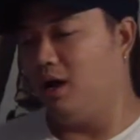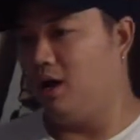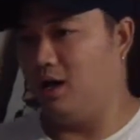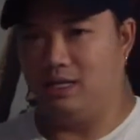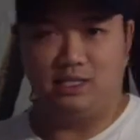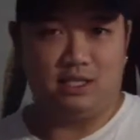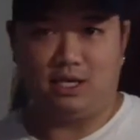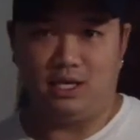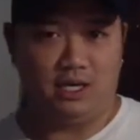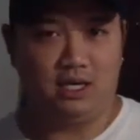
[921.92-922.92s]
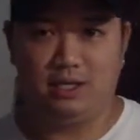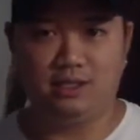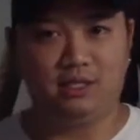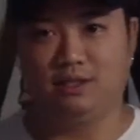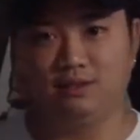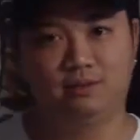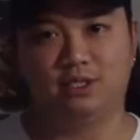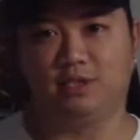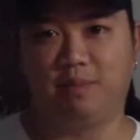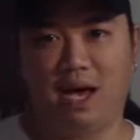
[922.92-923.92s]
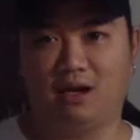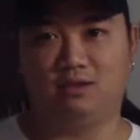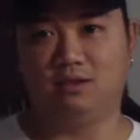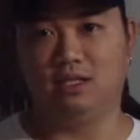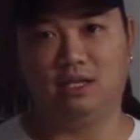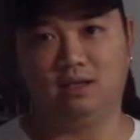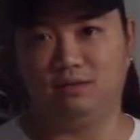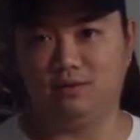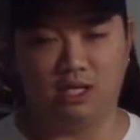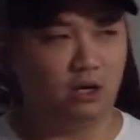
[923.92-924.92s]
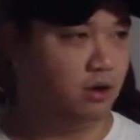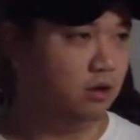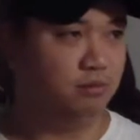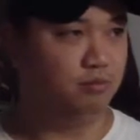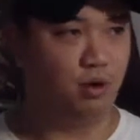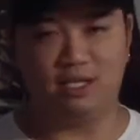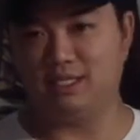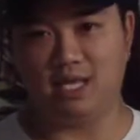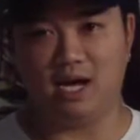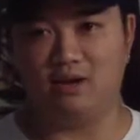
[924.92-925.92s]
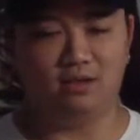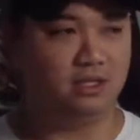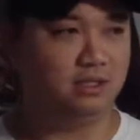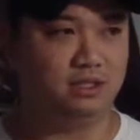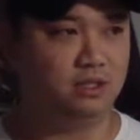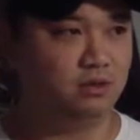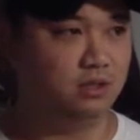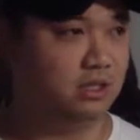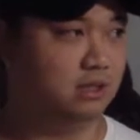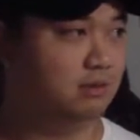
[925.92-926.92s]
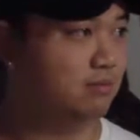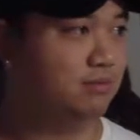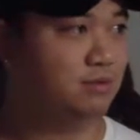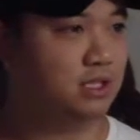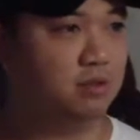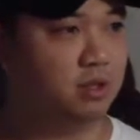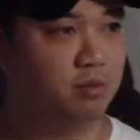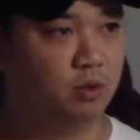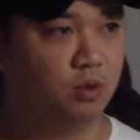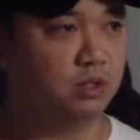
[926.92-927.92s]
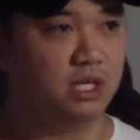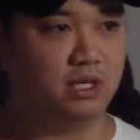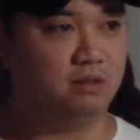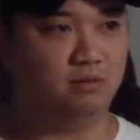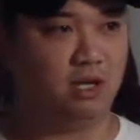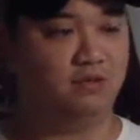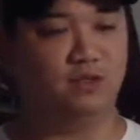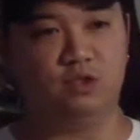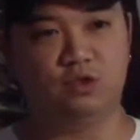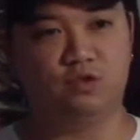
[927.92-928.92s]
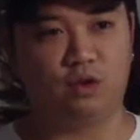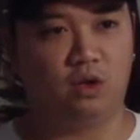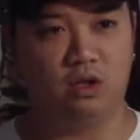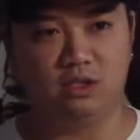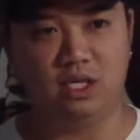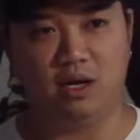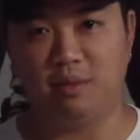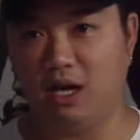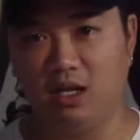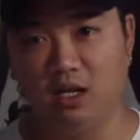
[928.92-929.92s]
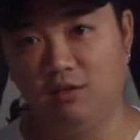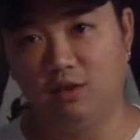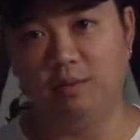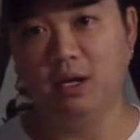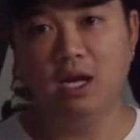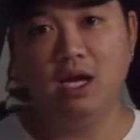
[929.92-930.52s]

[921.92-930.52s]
Uh, that's the thing, you know, it's a battle. Uh, it all breaks down. you can only, some of the molds I, I've used for a long time and I love them